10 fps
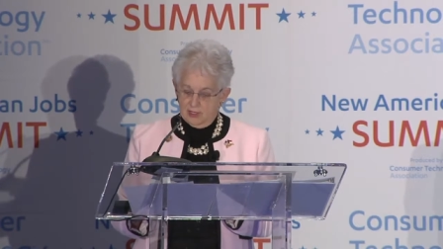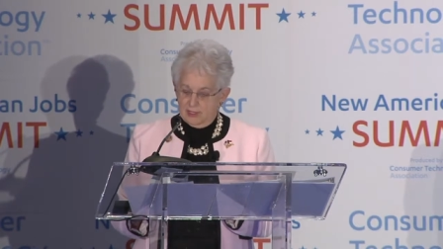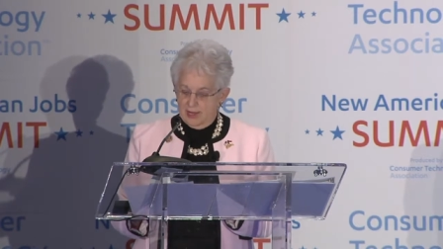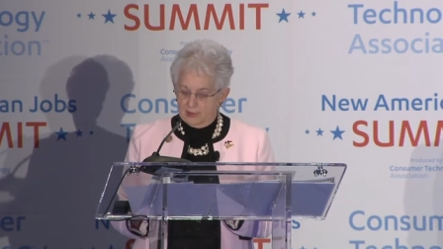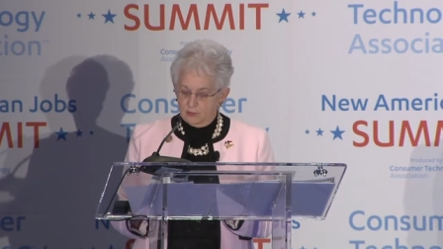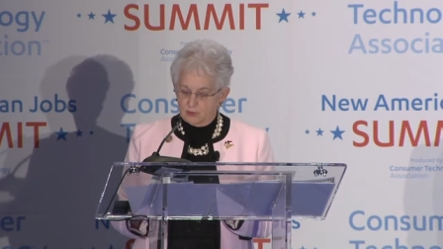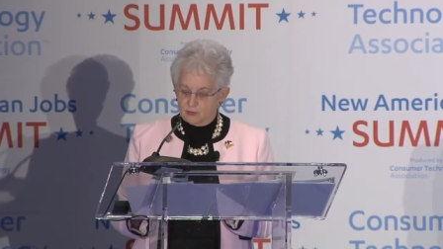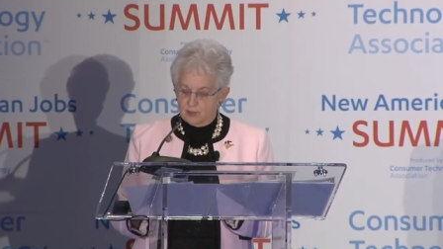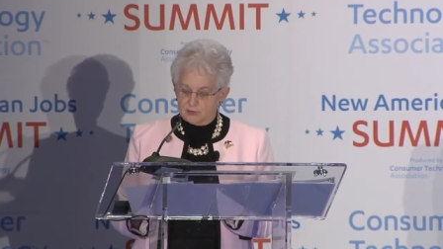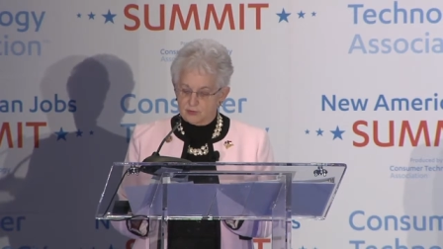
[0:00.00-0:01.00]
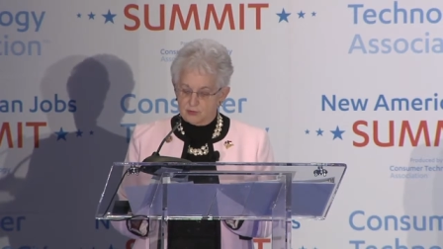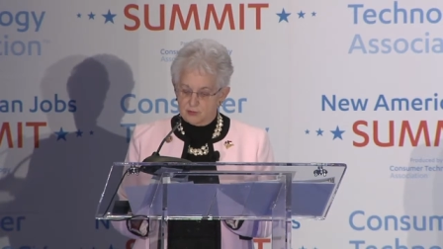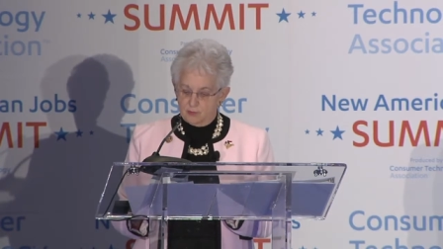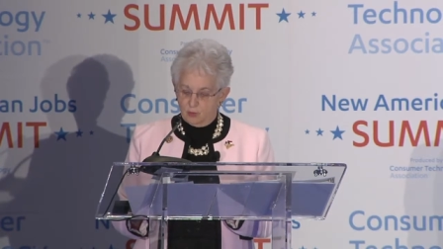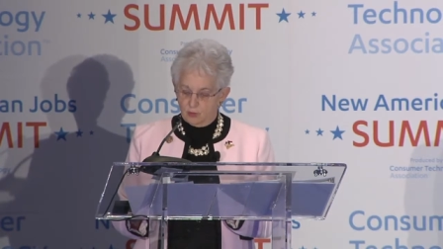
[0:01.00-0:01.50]
in how to address these
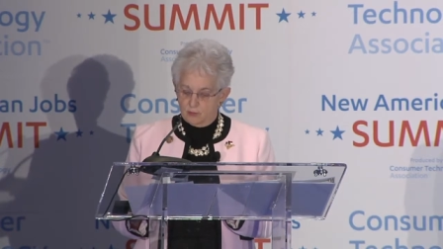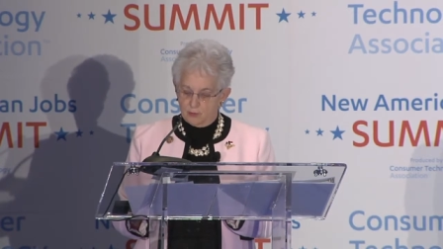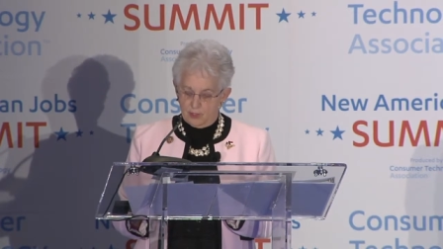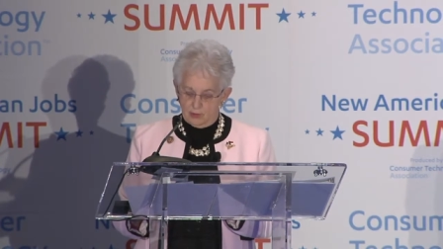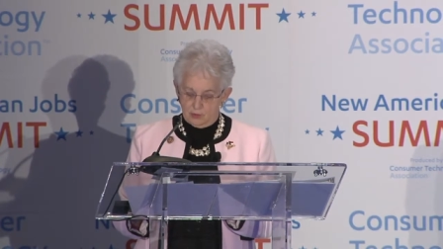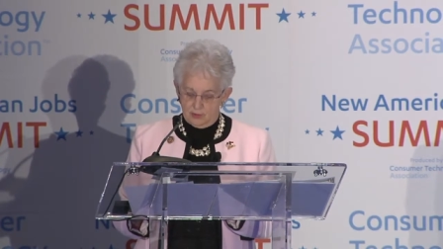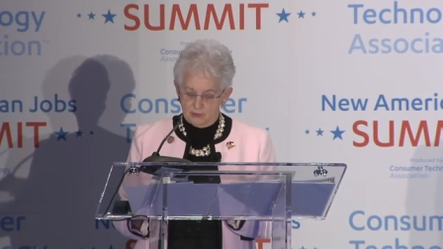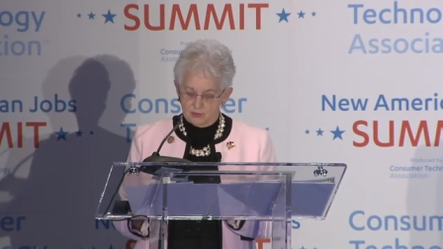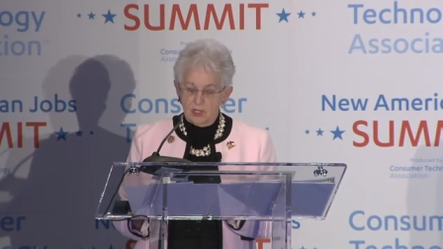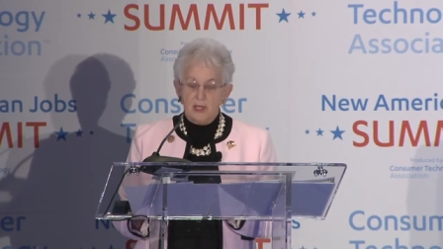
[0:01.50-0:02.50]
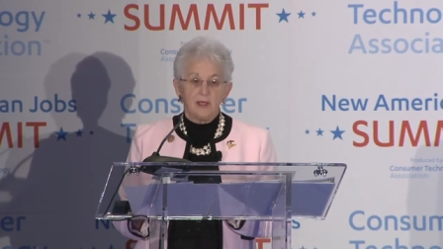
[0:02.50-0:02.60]
important priorities.